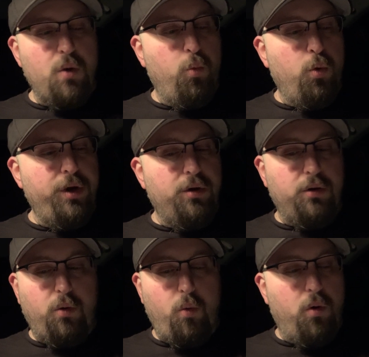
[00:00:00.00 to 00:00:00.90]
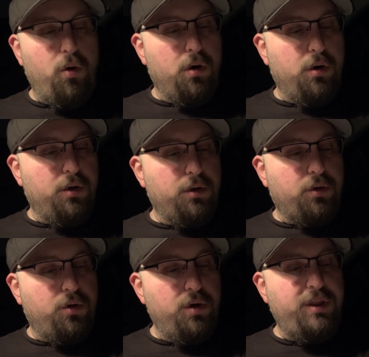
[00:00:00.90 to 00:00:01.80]
Would or
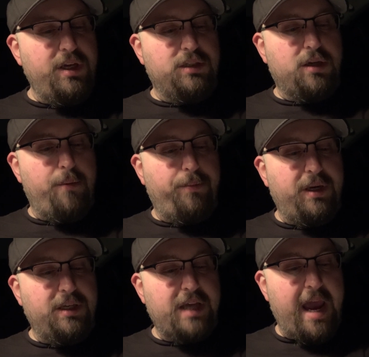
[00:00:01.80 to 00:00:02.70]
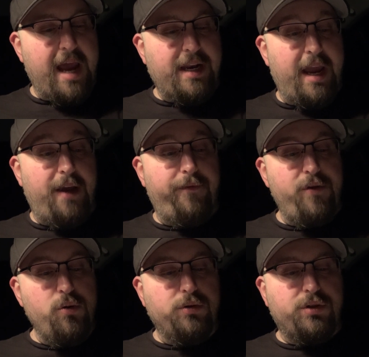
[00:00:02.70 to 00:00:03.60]
could these companies add a
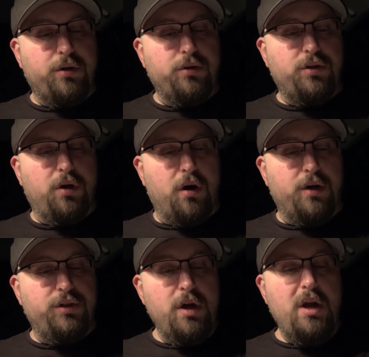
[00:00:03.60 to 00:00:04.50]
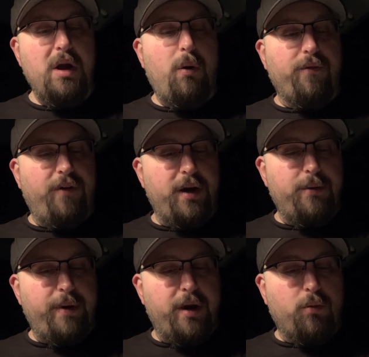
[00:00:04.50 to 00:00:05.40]
fuel surcharge or find
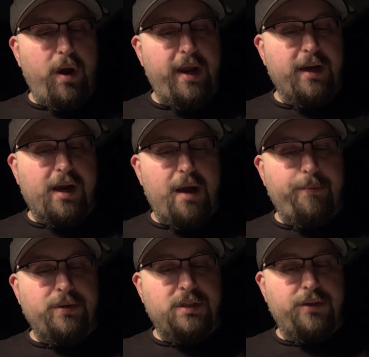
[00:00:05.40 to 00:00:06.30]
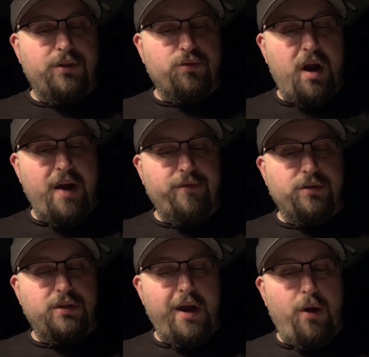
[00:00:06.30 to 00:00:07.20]
a better way to compensate the
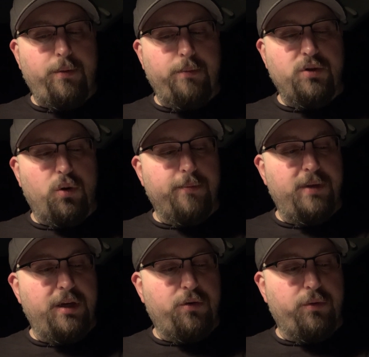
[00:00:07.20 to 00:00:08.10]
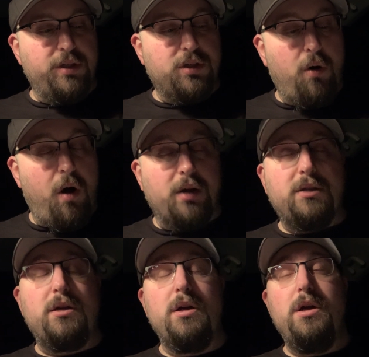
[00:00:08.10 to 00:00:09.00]
drivers to help absorb the increased
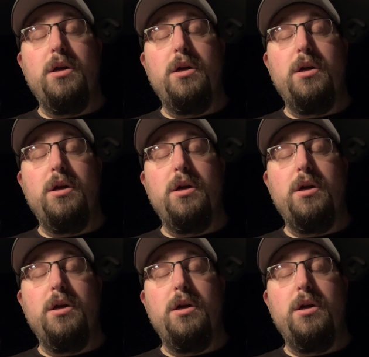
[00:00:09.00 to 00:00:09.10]
costs?